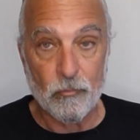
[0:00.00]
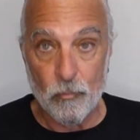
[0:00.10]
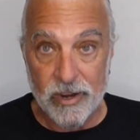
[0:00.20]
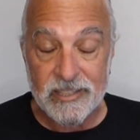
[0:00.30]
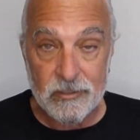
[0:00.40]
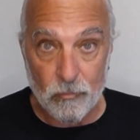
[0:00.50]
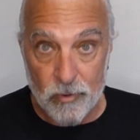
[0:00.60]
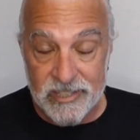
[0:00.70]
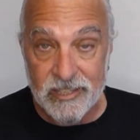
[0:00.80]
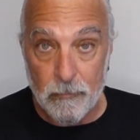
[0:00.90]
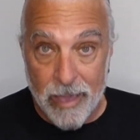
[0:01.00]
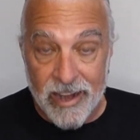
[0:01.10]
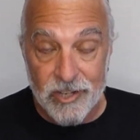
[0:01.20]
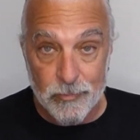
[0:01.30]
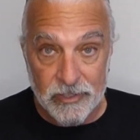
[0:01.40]
Risk
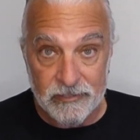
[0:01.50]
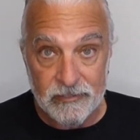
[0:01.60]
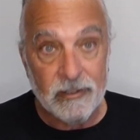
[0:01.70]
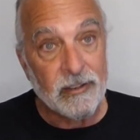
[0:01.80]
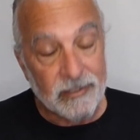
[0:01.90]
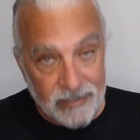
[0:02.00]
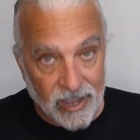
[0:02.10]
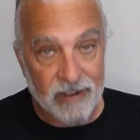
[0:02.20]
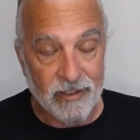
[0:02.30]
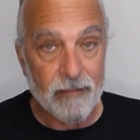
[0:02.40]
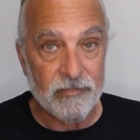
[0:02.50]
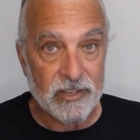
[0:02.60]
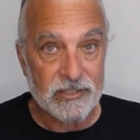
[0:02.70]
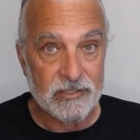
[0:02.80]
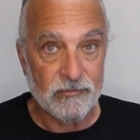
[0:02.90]
management, kind of
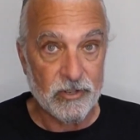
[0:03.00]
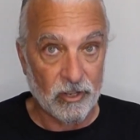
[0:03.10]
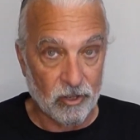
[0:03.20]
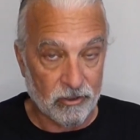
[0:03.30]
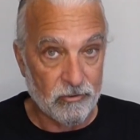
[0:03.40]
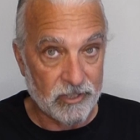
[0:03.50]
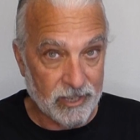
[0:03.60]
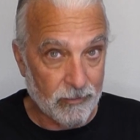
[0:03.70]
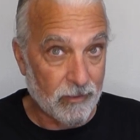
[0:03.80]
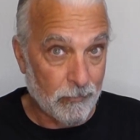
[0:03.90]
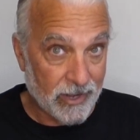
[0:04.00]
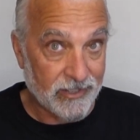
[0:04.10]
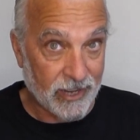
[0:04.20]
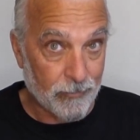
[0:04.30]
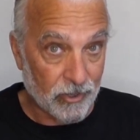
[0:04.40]
obvious when you look through the
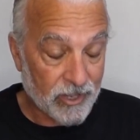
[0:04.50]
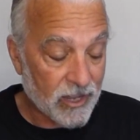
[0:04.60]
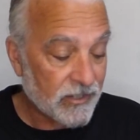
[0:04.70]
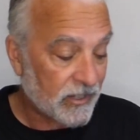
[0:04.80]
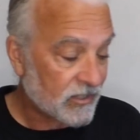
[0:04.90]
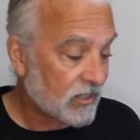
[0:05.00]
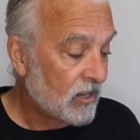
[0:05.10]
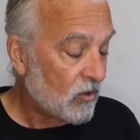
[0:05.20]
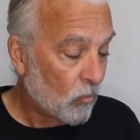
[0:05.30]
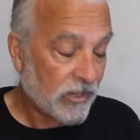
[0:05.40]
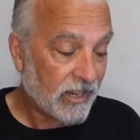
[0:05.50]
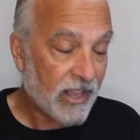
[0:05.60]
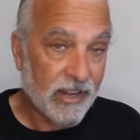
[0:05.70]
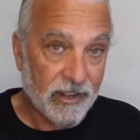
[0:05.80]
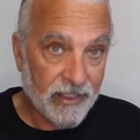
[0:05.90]
main table of contents. When you
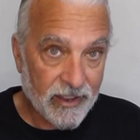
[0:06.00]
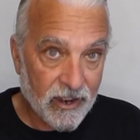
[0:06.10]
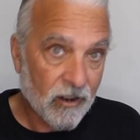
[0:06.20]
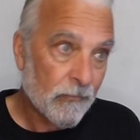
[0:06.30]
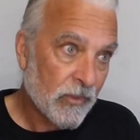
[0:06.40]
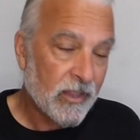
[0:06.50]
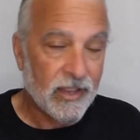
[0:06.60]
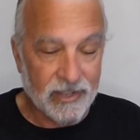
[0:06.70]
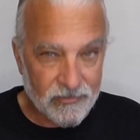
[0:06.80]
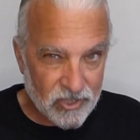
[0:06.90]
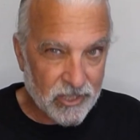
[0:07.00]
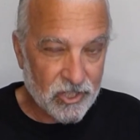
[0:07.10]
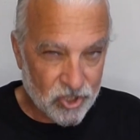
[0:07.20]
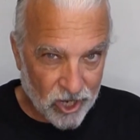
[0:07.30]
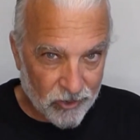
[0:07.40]
get into there, it gives you the
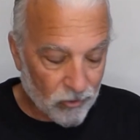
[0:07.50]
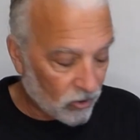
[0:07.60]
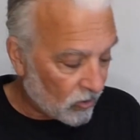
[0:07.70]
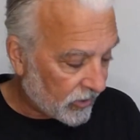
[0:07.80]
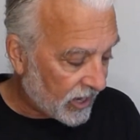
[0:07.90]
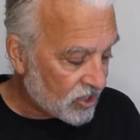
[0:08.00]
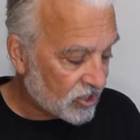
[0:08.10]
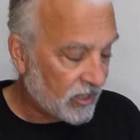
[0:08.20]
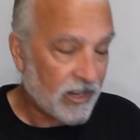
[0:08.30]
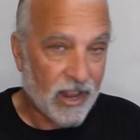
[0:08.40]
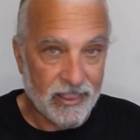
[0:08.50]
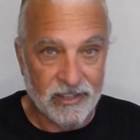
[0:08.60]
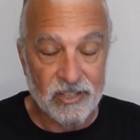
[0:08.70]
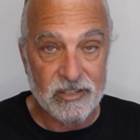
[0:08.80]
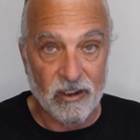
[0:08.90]
general location, and
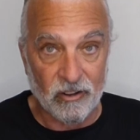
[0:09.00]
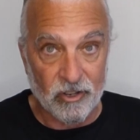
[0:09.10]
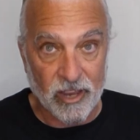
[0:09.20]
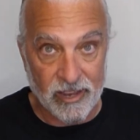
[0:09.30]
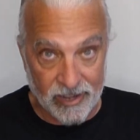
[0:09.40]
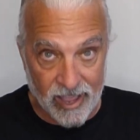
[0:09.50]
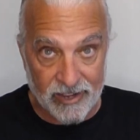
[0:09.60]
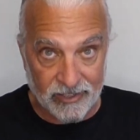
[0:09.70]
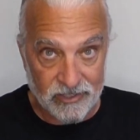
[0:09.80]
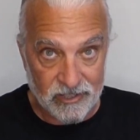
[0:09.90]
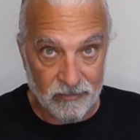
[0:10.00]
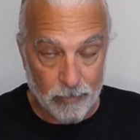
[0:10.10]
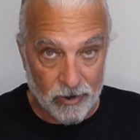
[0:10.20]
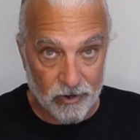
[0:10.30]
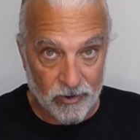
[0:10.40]
then you start looking at headings of
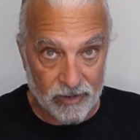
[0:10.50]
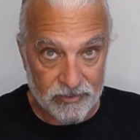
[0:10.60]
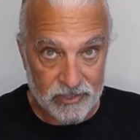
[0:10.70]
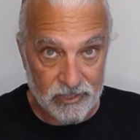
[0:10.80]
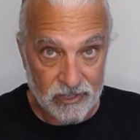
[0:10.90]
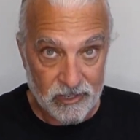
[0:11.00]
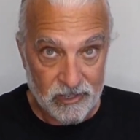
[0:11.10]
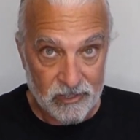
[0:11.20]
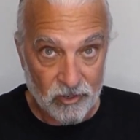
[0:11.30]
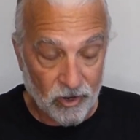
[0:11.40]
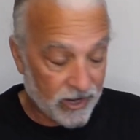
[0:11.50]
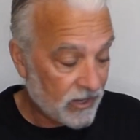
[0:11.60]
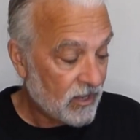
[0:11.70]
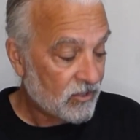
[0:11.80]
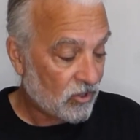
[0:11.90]
paragraphs. All
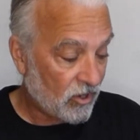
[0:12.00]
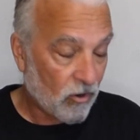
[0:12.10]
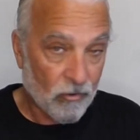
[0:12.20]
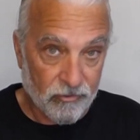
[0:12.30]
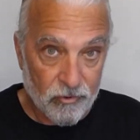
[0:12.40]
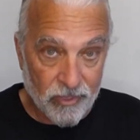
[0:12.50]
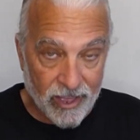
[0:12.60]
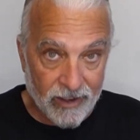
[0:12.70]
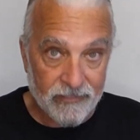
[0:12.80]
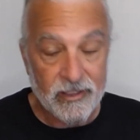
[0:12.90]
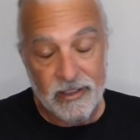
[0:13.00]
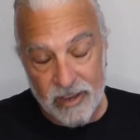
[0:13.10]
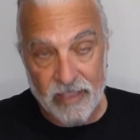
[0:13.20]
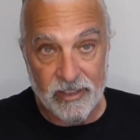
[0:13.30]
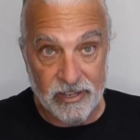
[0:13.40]
right? So you go through that,
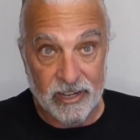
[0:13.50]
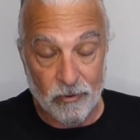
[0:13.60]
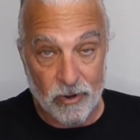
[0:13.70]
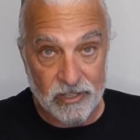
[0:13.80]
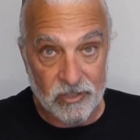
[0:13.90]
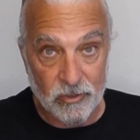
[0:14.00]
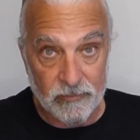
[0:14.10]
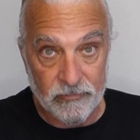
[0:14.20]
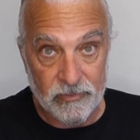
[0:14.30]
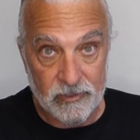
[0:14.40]
and then you get right to it.